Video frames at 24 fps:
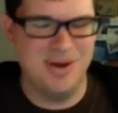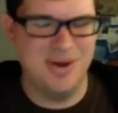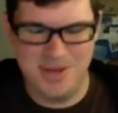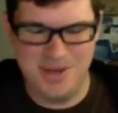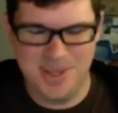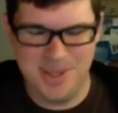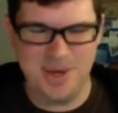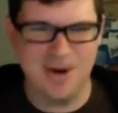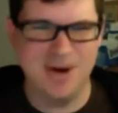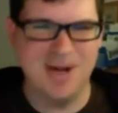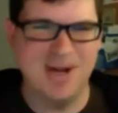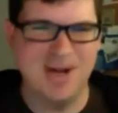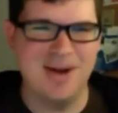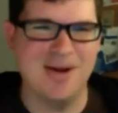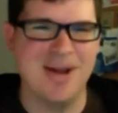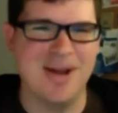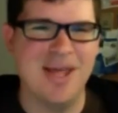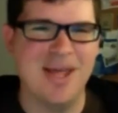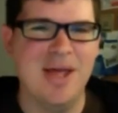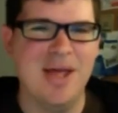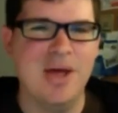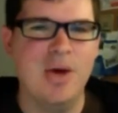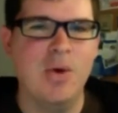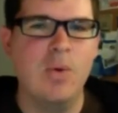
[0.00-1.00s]
sorry, Karen.
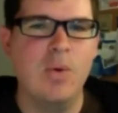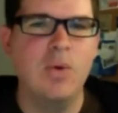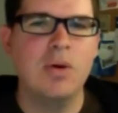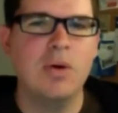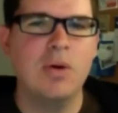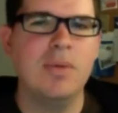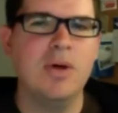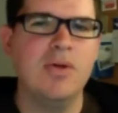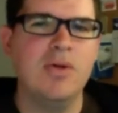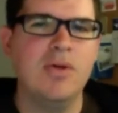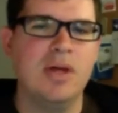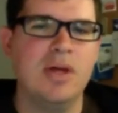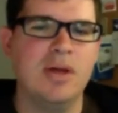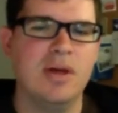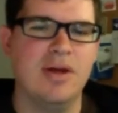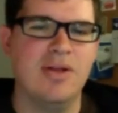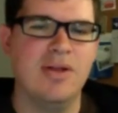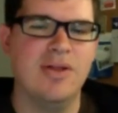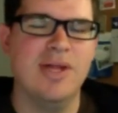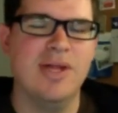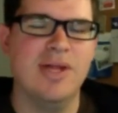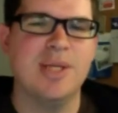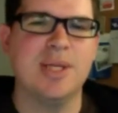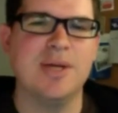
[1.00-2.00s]
We're building a
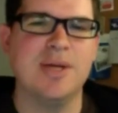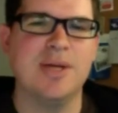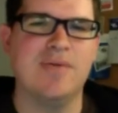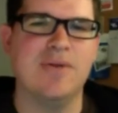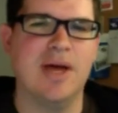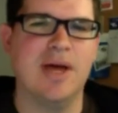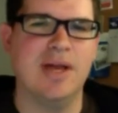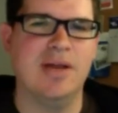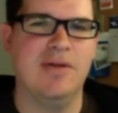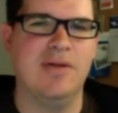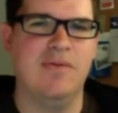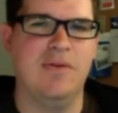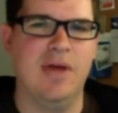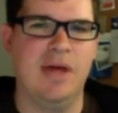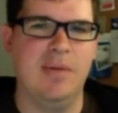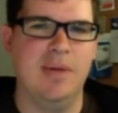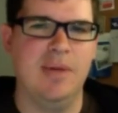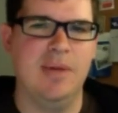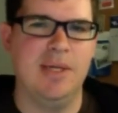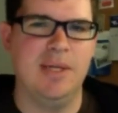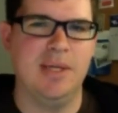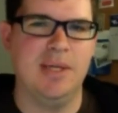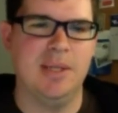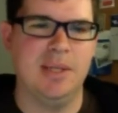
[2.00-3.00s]
list of kind of
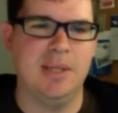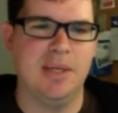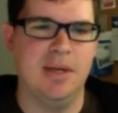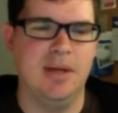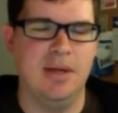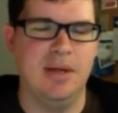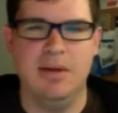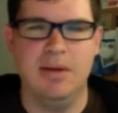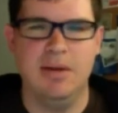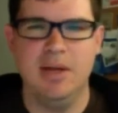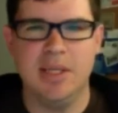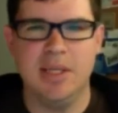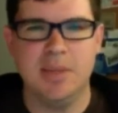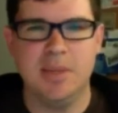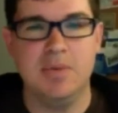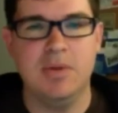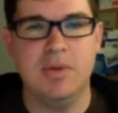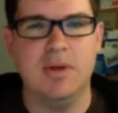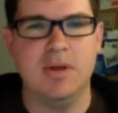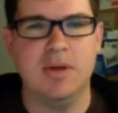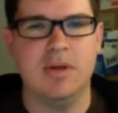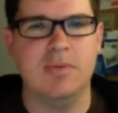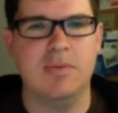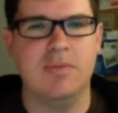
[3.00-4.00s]
images.
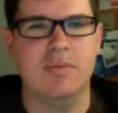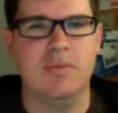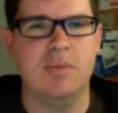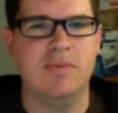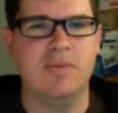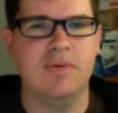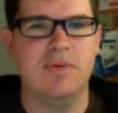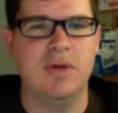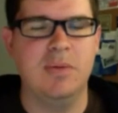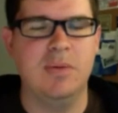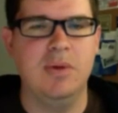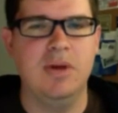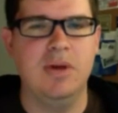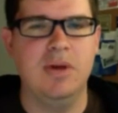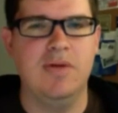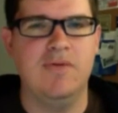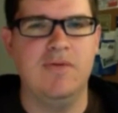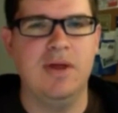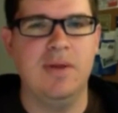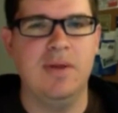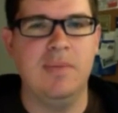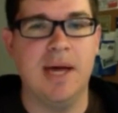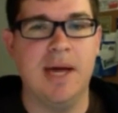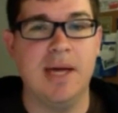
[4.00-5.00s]
The community
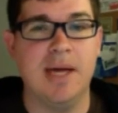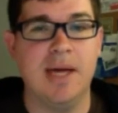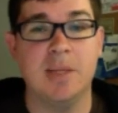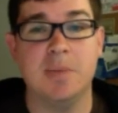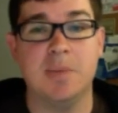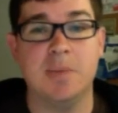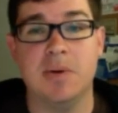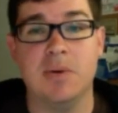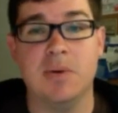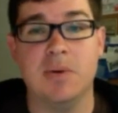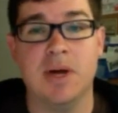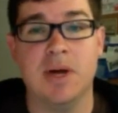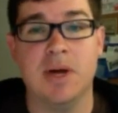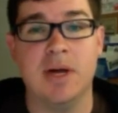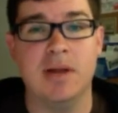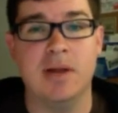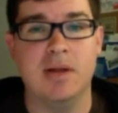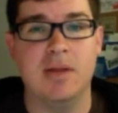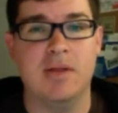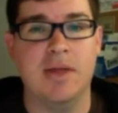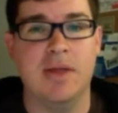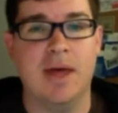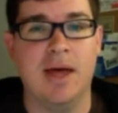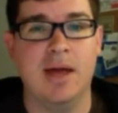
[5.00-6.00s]
feedback has been great
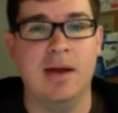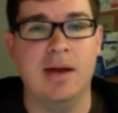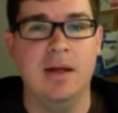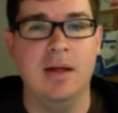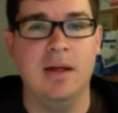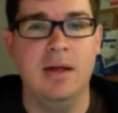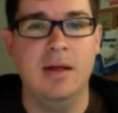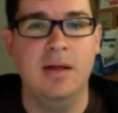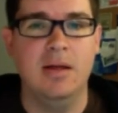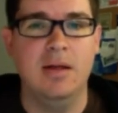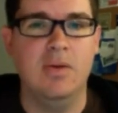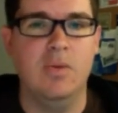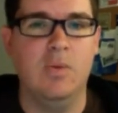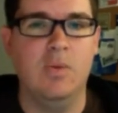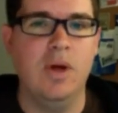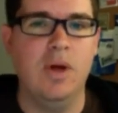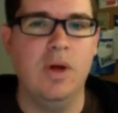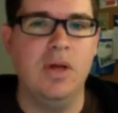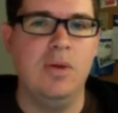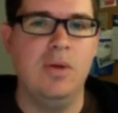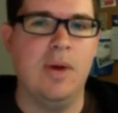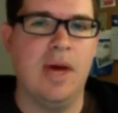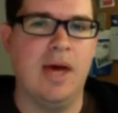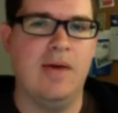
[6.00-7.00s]
that
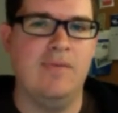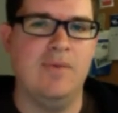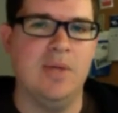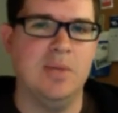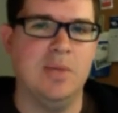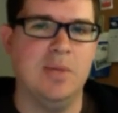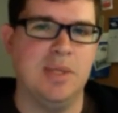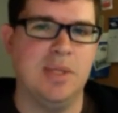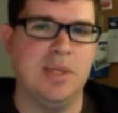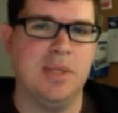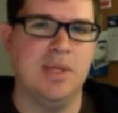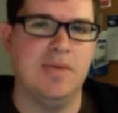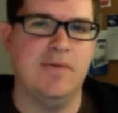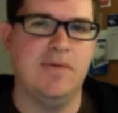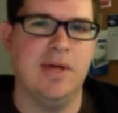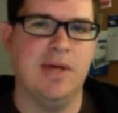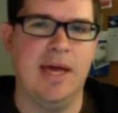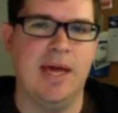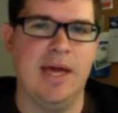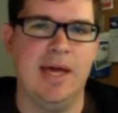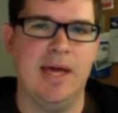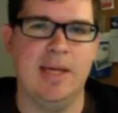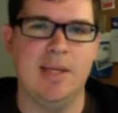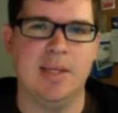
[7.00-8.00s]
when you have a specific
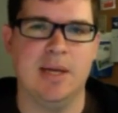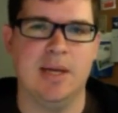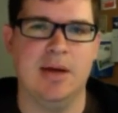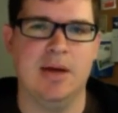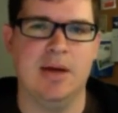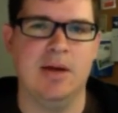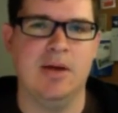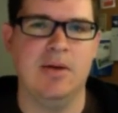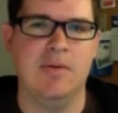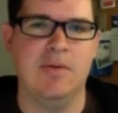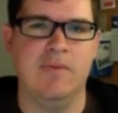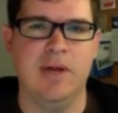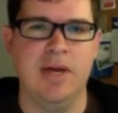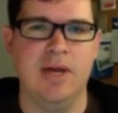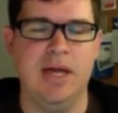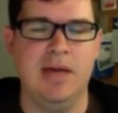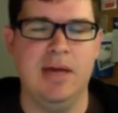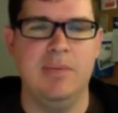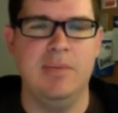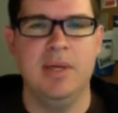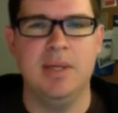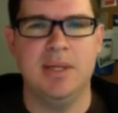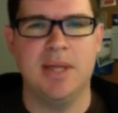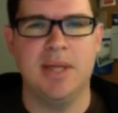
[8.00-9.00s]
case of an
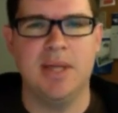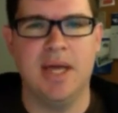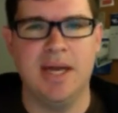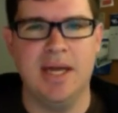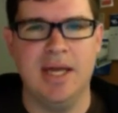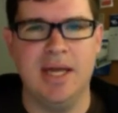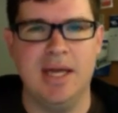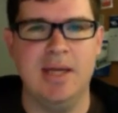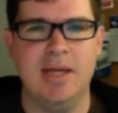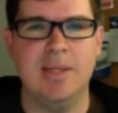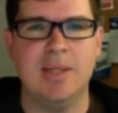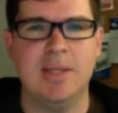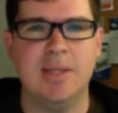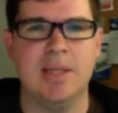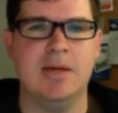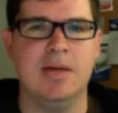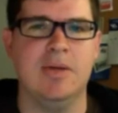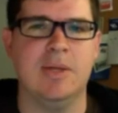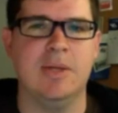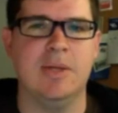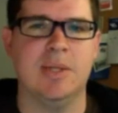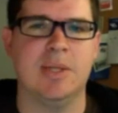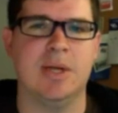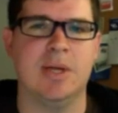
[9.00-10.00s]
image that is
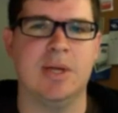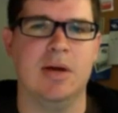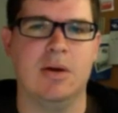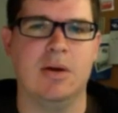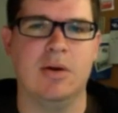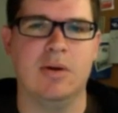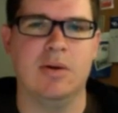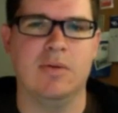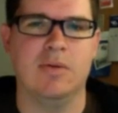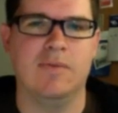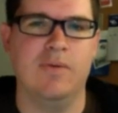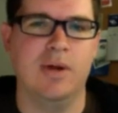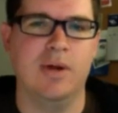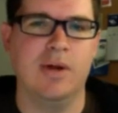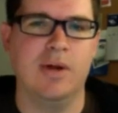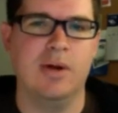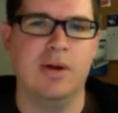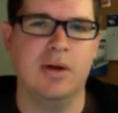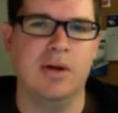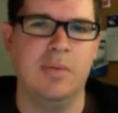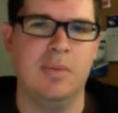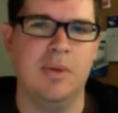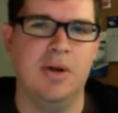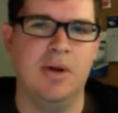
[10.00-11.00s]
in the Stuck on Earth
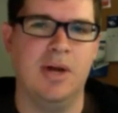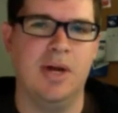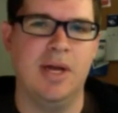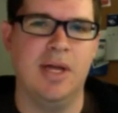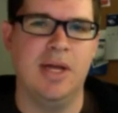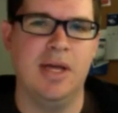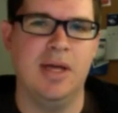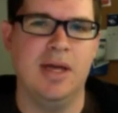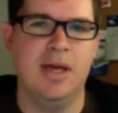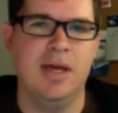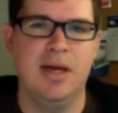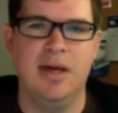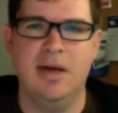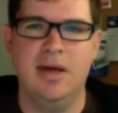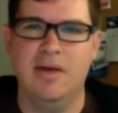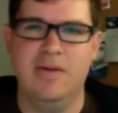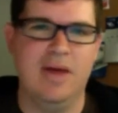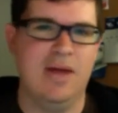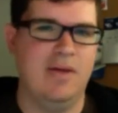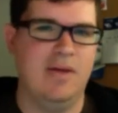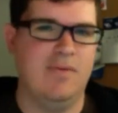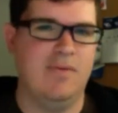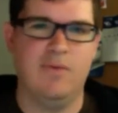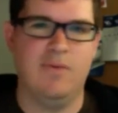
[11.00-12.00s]
Flickr community
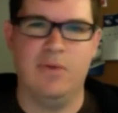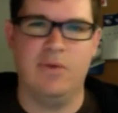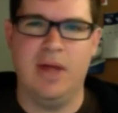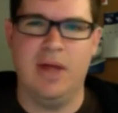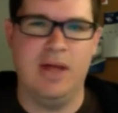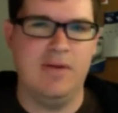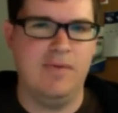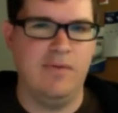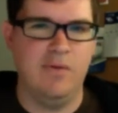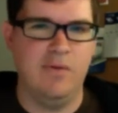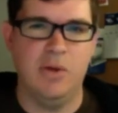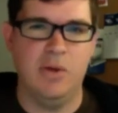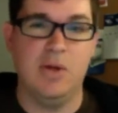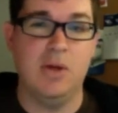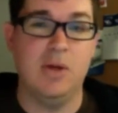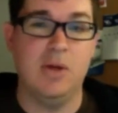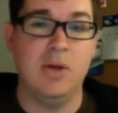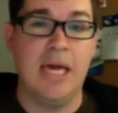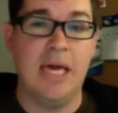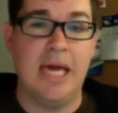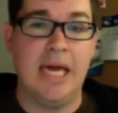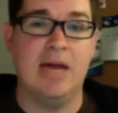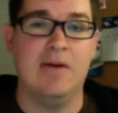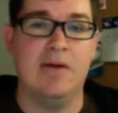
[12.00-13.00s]
that for the life of
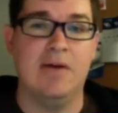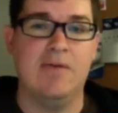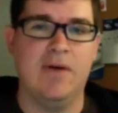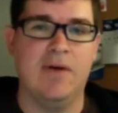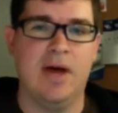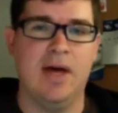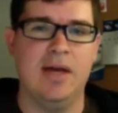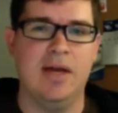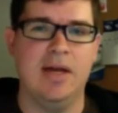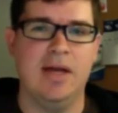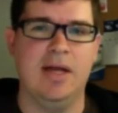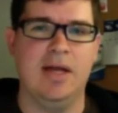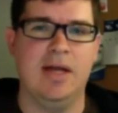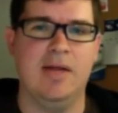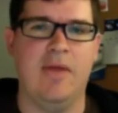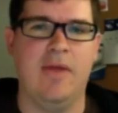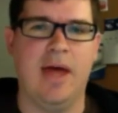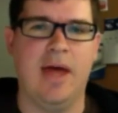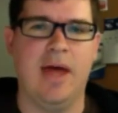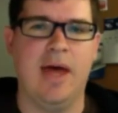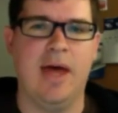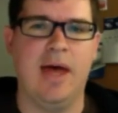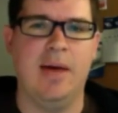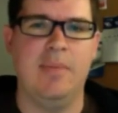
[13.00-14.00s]
you can't find it in
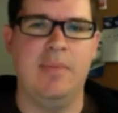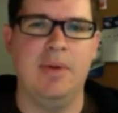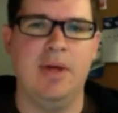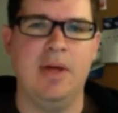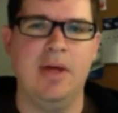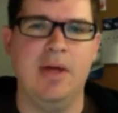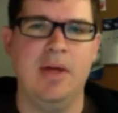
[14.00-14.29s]
the app,